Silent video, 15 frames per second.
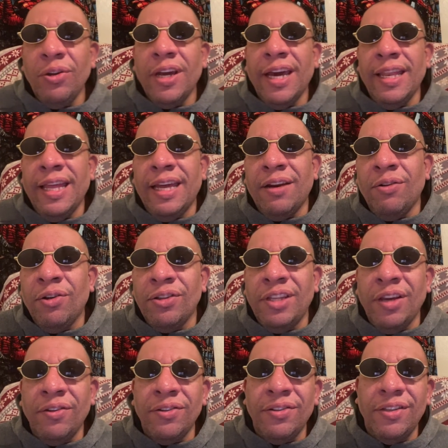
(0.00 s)
got a lot of
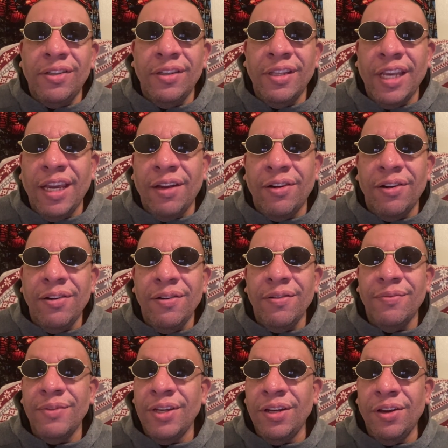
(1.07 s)
hotels there.
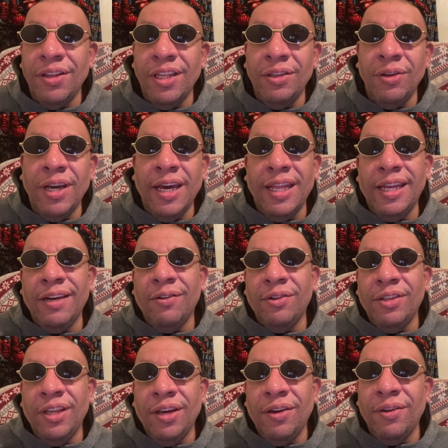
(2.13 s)
You know, they do got a lot of
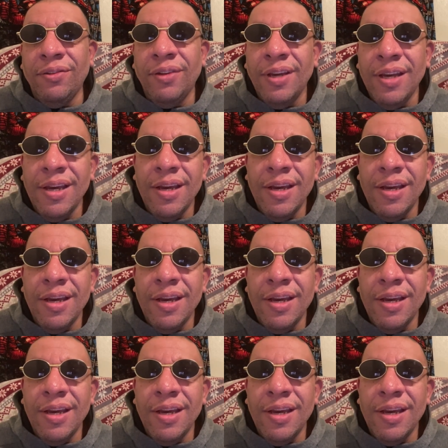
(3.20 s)
hotels.